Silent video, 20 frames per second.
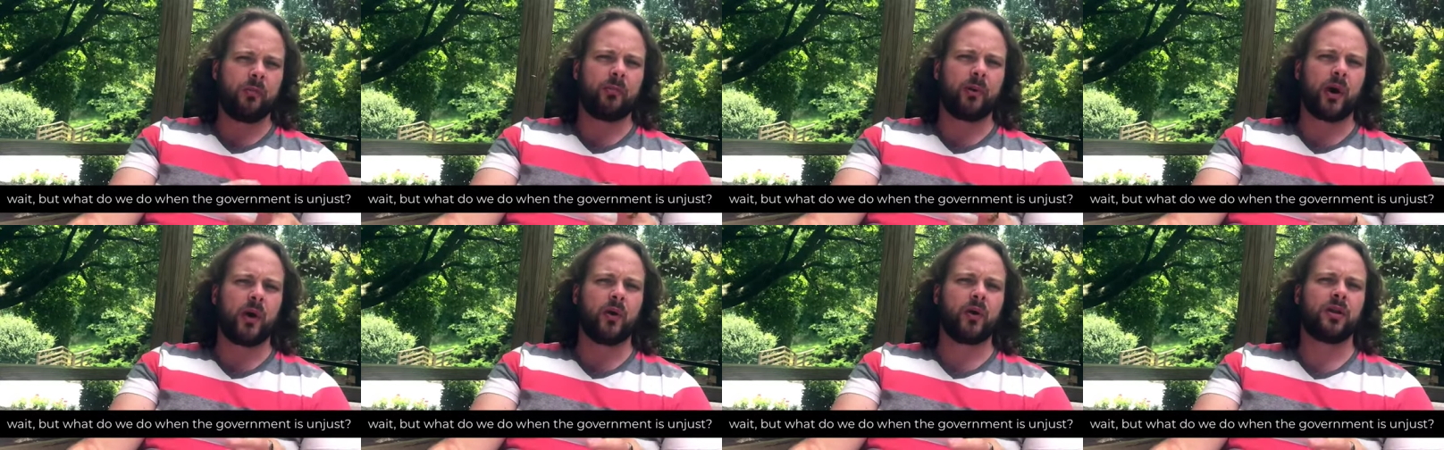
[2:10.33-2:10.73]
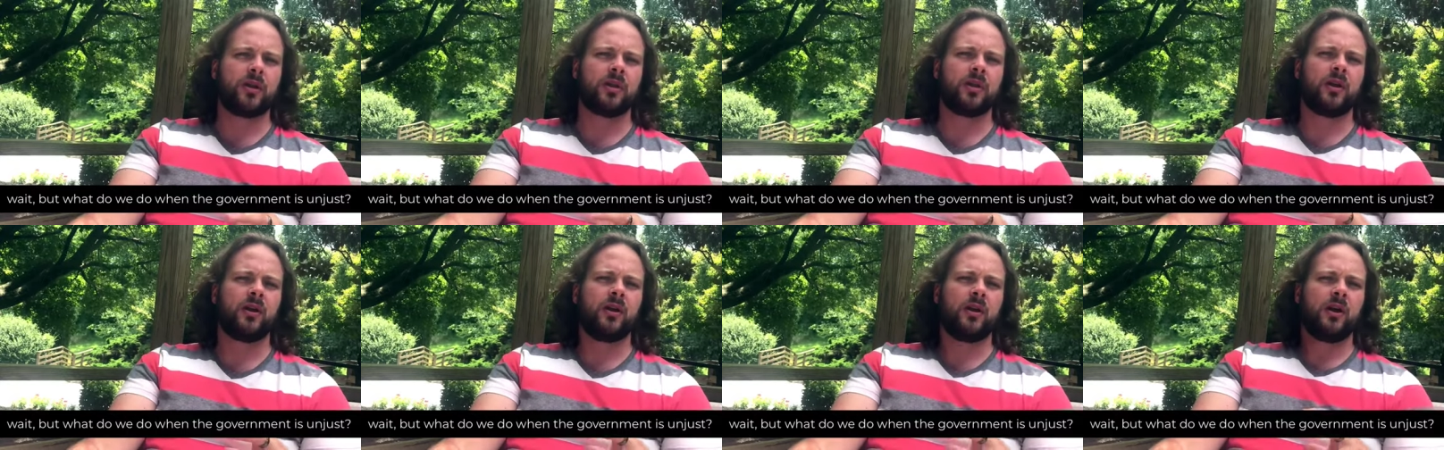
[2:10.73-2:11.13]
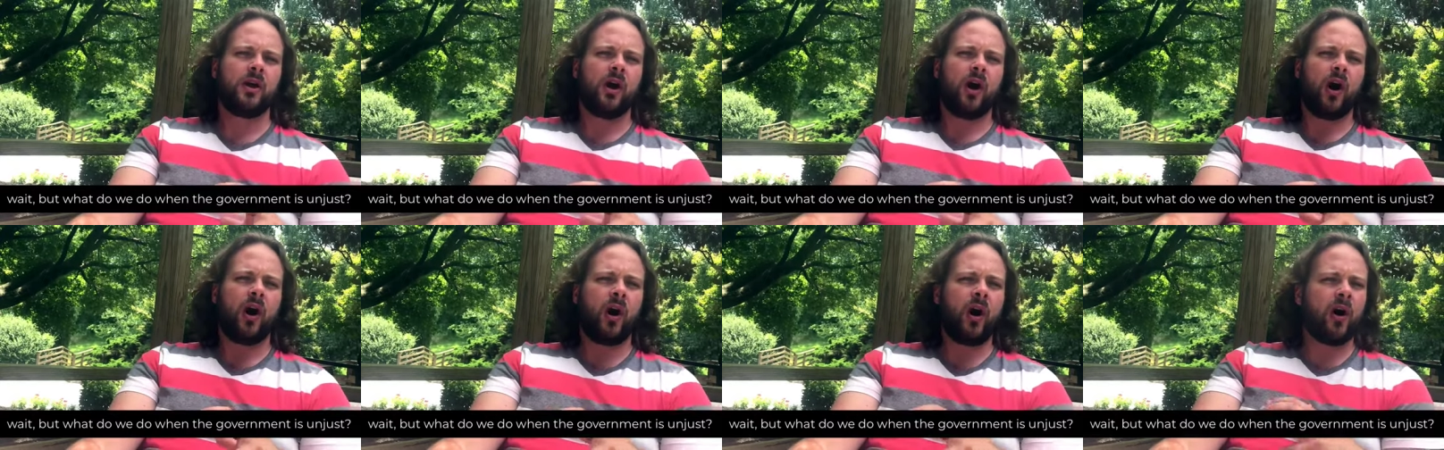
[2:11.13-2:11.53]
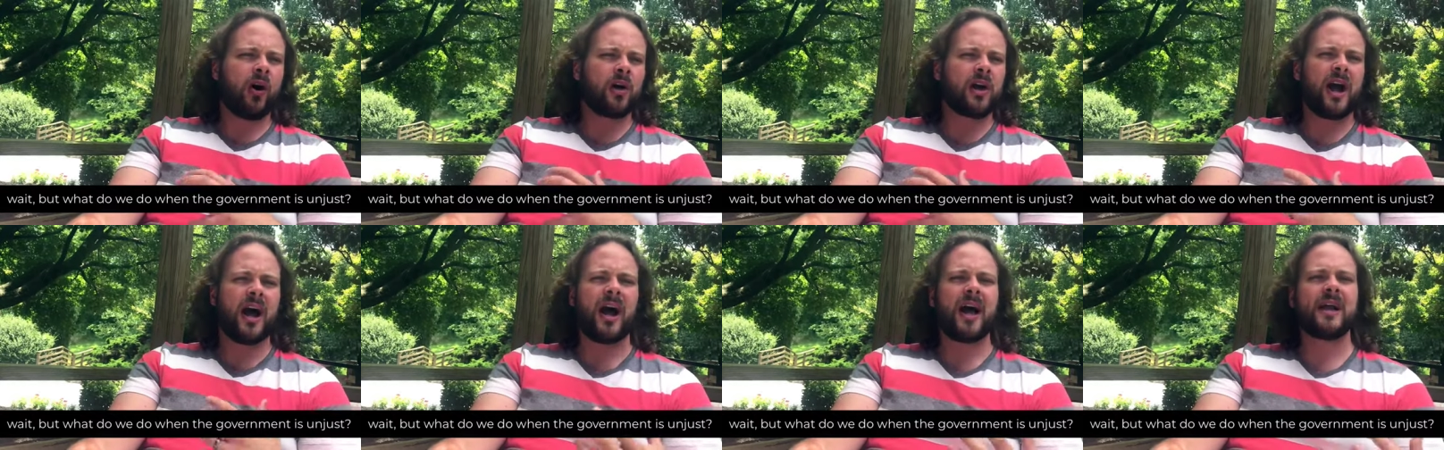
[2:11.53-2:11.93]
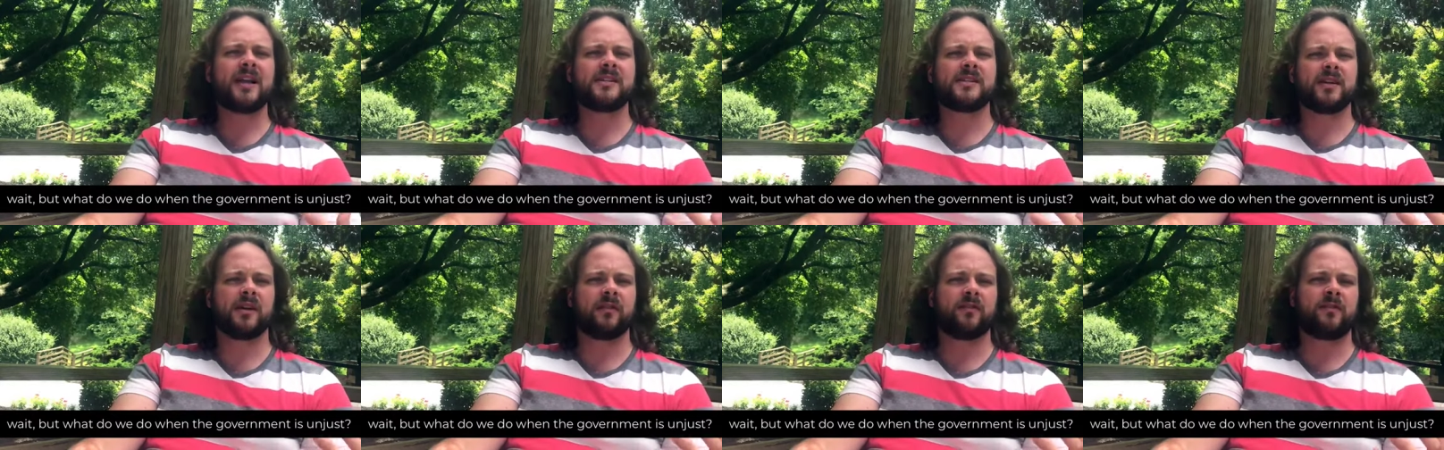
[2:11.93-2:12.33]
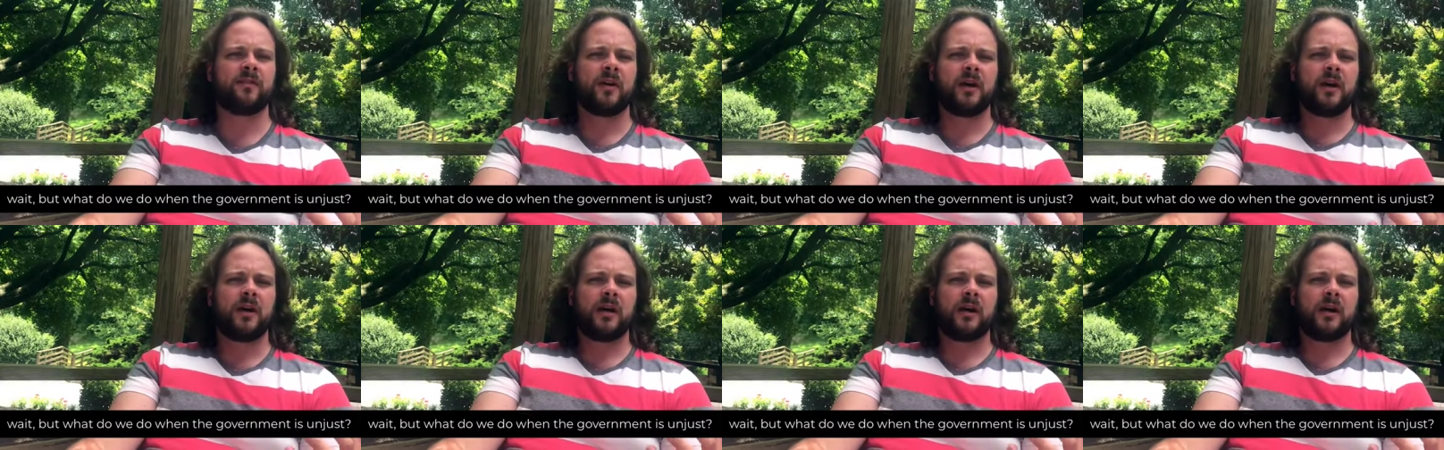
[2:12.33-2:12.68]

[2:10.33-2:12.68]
both, all kinds of